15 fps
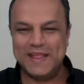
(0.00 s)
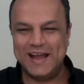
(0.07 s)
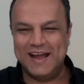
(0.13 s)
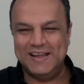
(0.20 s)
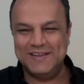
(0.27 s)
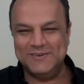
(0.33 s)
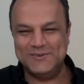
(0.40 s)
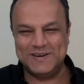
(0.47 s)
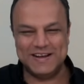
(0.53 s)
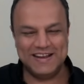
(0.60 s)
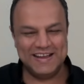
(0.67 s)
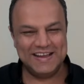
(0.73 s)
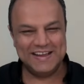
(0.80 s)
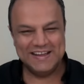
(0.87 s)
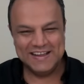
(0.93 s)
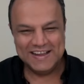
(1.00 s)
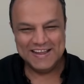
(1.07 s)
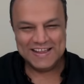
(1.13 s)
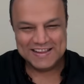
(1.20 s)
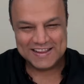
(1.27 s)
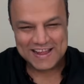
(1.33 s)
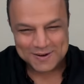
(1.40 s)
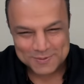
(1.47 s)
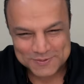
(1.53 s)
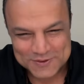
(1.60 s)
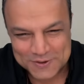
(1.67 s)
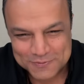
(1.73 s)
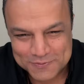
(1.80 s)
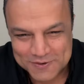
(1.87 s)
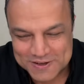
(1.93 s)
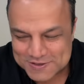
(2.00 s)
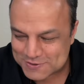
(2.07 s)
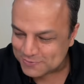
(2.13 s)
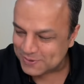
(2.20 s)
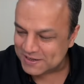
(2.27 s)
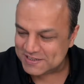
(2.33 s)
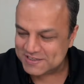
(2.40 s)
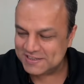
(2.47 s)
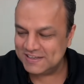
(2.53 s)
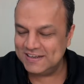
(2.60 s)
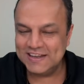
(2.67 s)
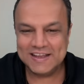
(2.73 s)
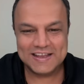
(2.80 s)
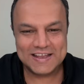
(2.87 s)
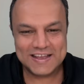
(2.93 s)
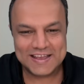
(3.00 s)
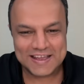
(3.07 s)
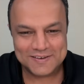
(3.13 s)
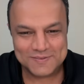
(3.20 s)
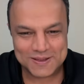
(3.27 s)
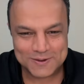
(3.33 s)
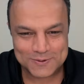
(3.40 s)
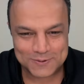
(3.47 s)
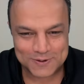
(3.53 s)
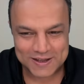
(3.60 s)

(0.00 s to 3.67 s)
Are you clear? That was your first question. Can we go